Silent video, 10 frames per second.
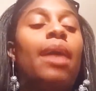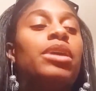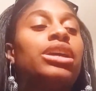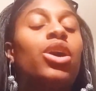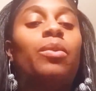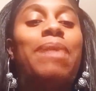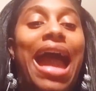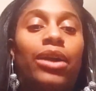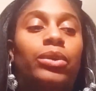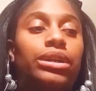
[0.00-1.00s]
I'm going to go
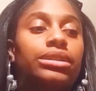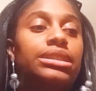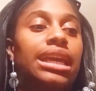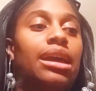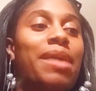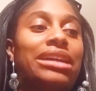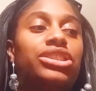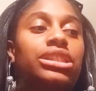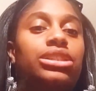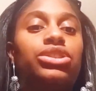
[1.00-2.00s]
backwards, and I'm
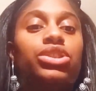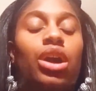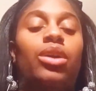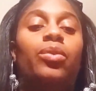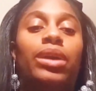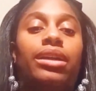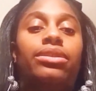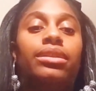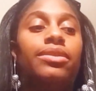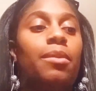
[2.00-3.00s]
actually going to start
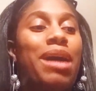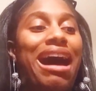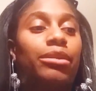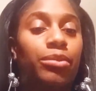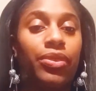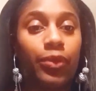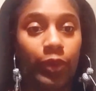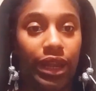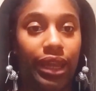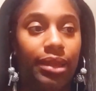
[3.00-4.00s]
with the bottom
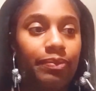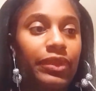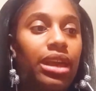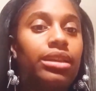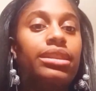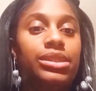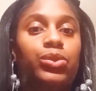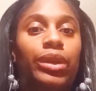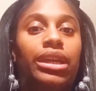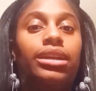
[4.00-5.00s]
three
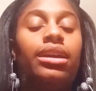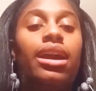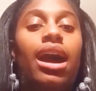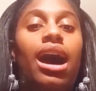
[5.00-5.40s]
this week.